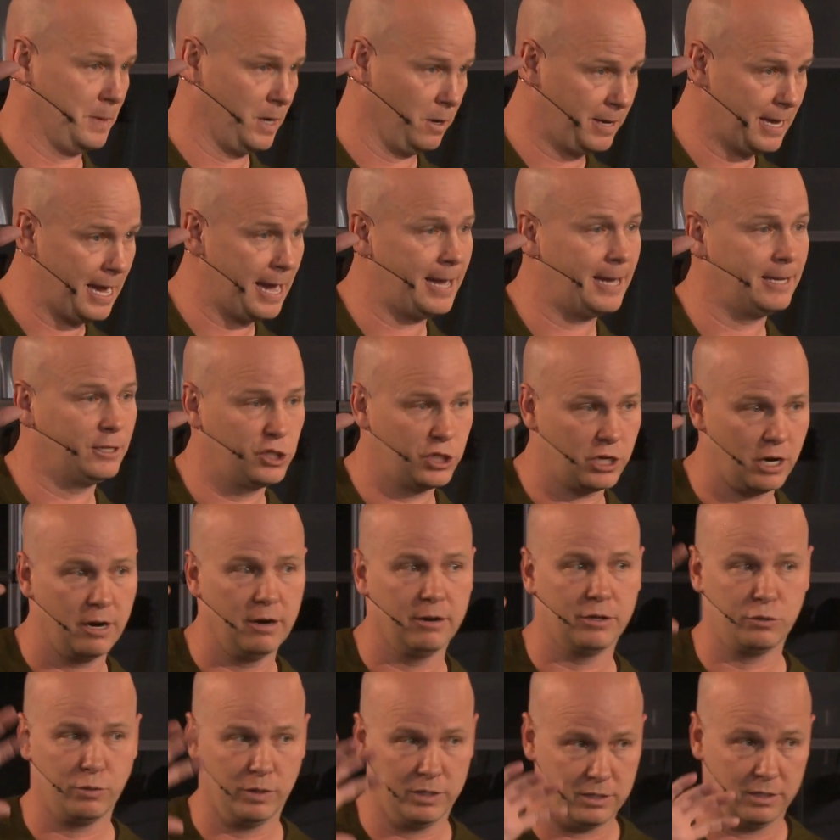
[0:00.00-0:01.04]
okay, at
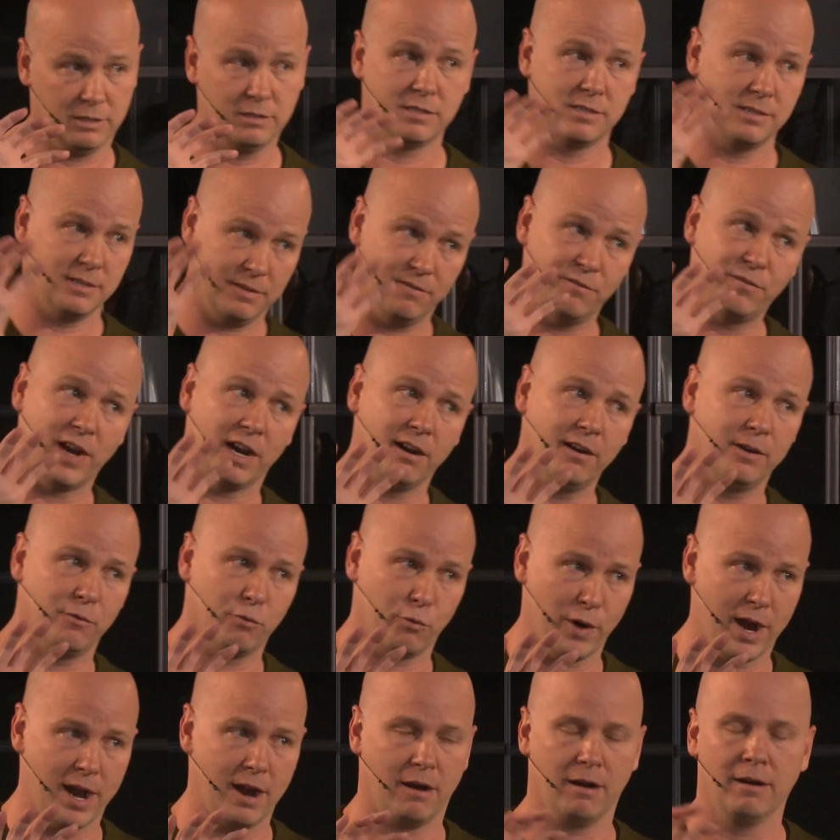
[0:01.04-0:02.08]
church, which is very
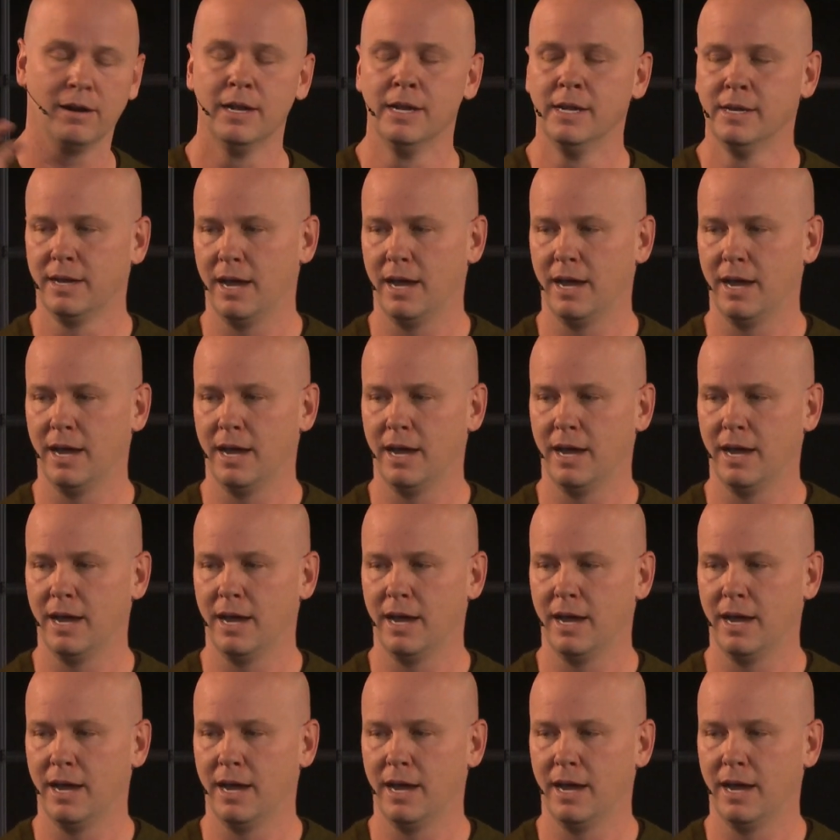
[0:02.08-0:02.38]
rare.